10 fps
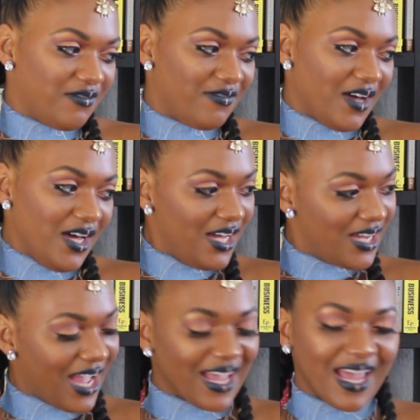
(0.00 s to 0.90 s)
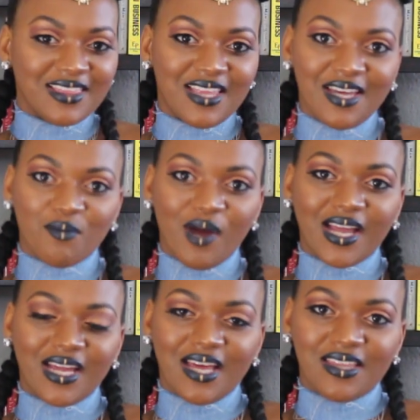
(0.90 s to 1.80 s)
Fuck, I can't think. Why
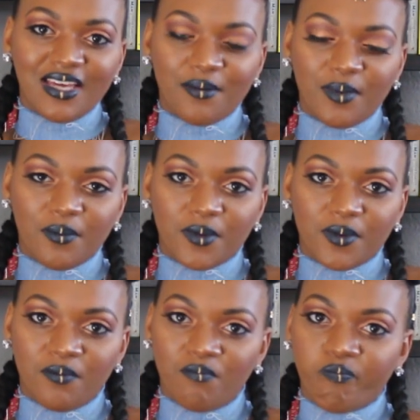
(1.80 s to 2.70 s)
can't I think of people?